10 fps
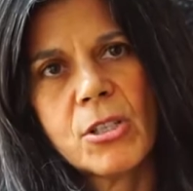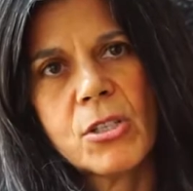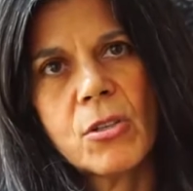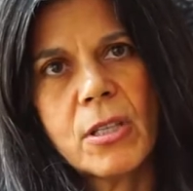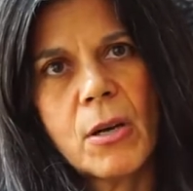
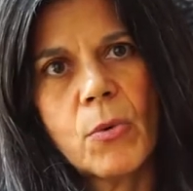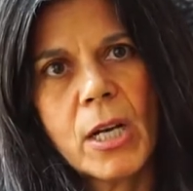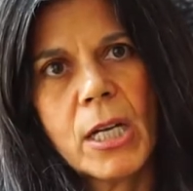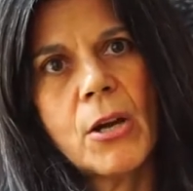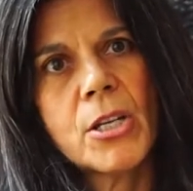understood that we're
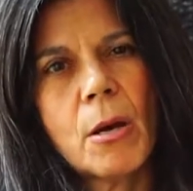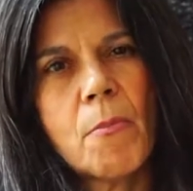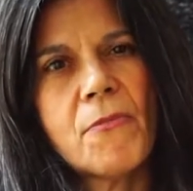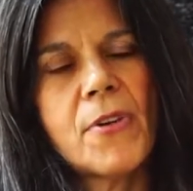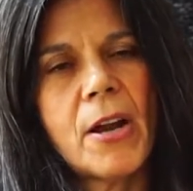coded up
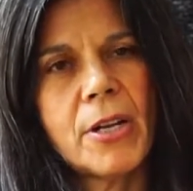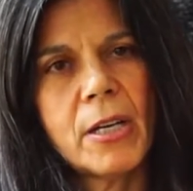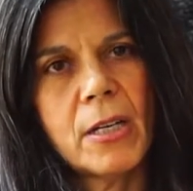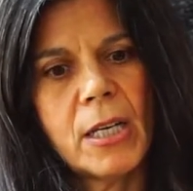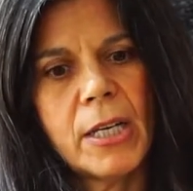very
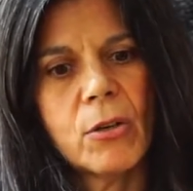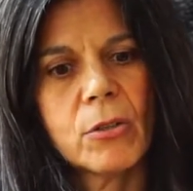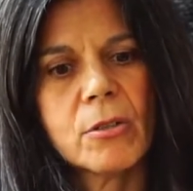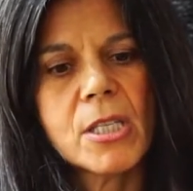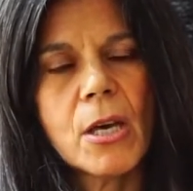early
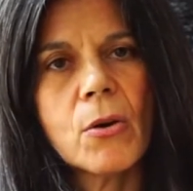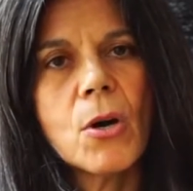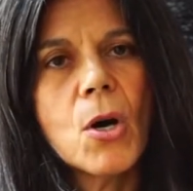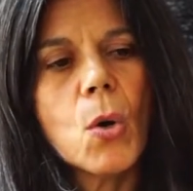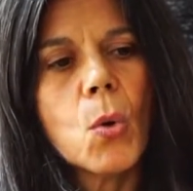on. So
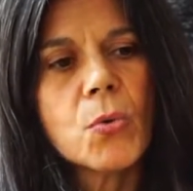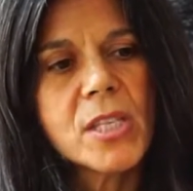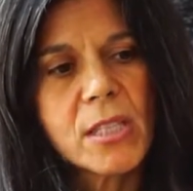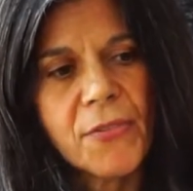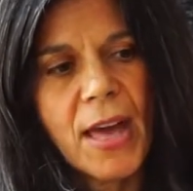all the
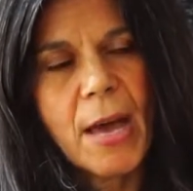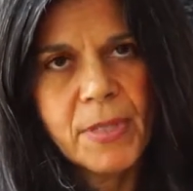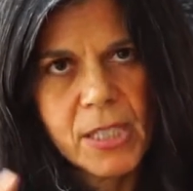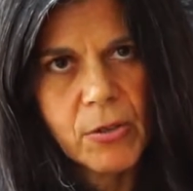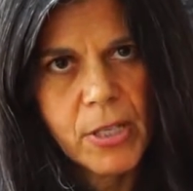stuff that
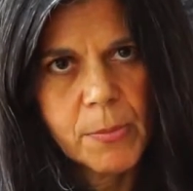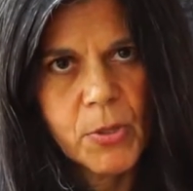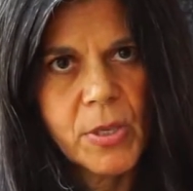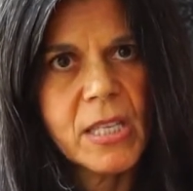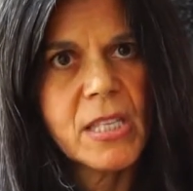happens to us
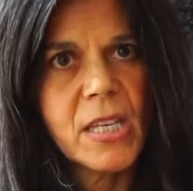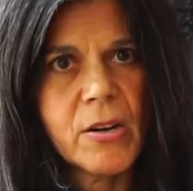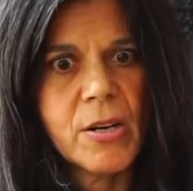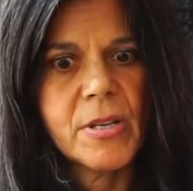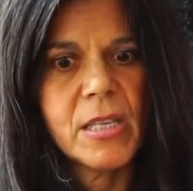between
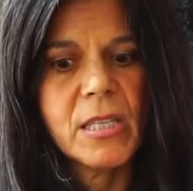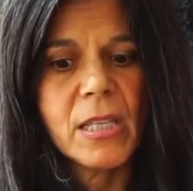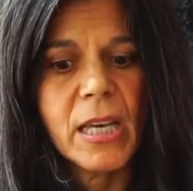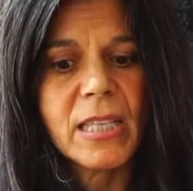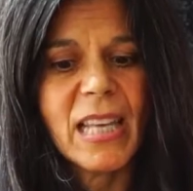0 and
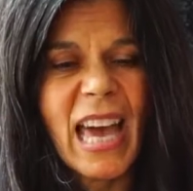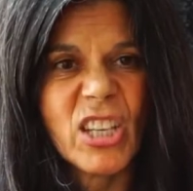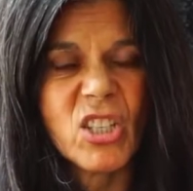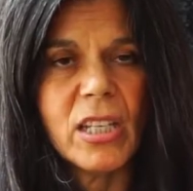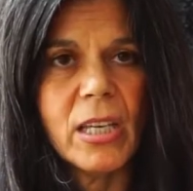6
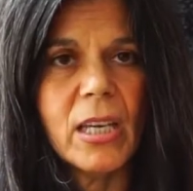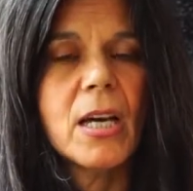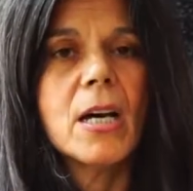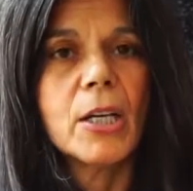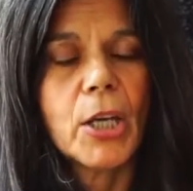actually
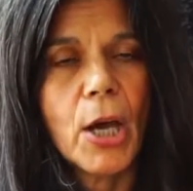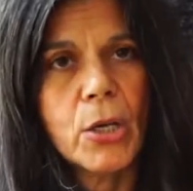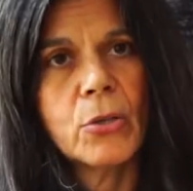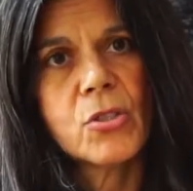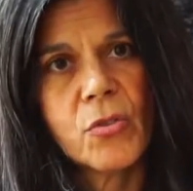
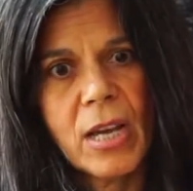codes